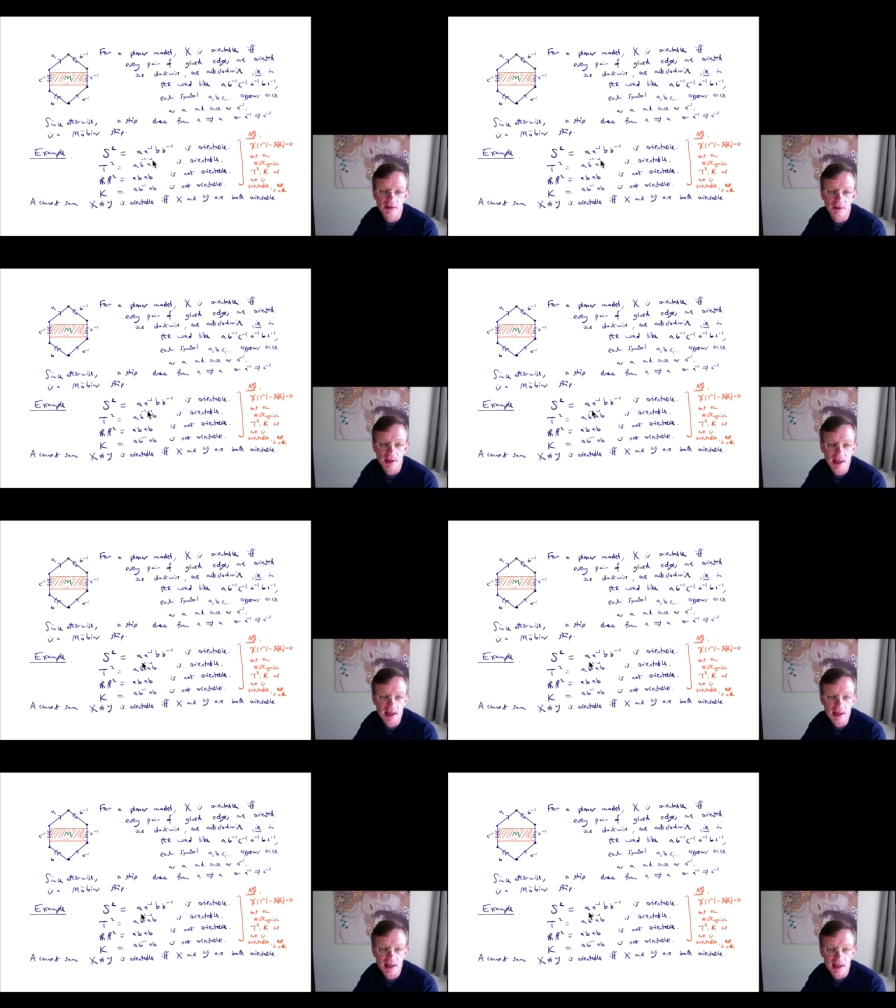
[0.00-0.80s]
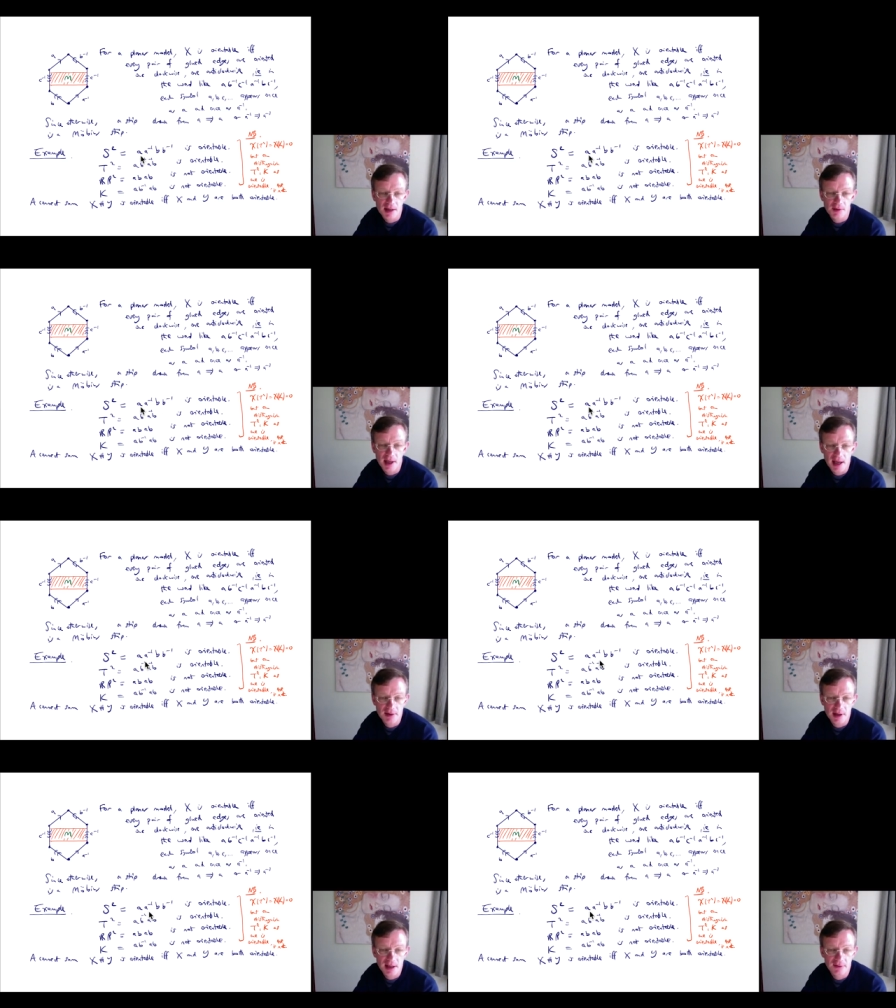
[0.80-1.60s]
So here, the A
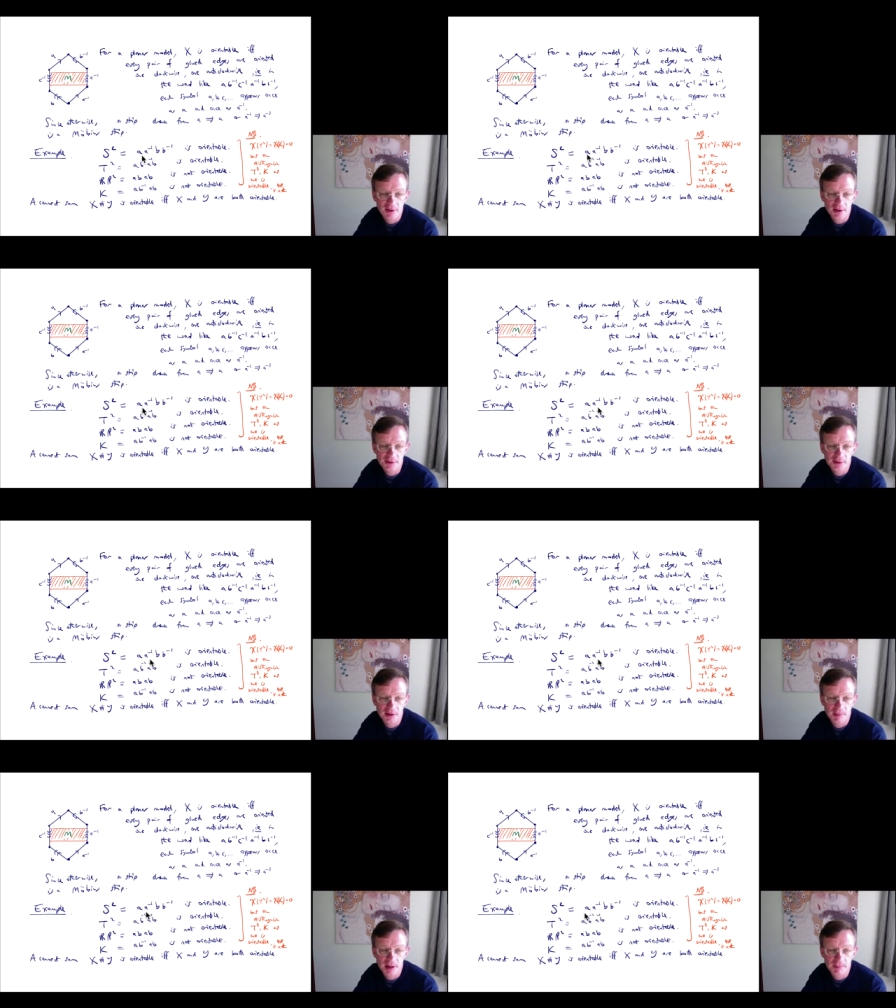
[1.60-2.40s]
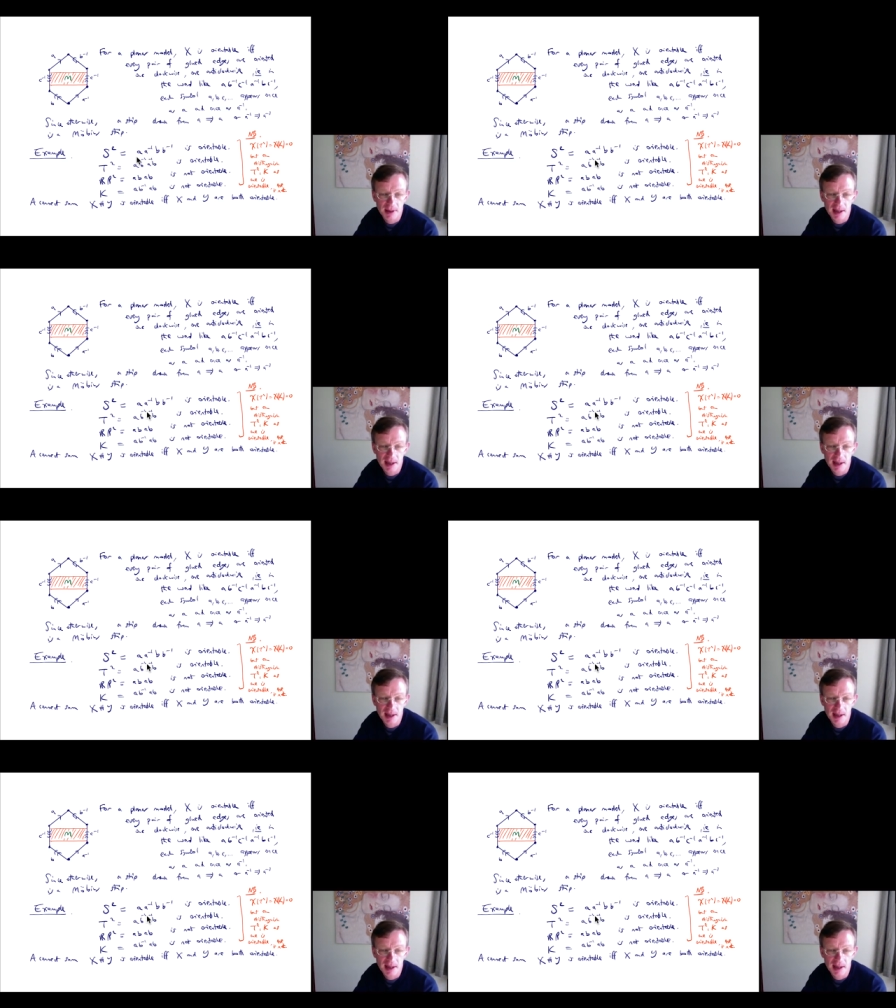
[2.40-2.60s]
and the A inverse appear in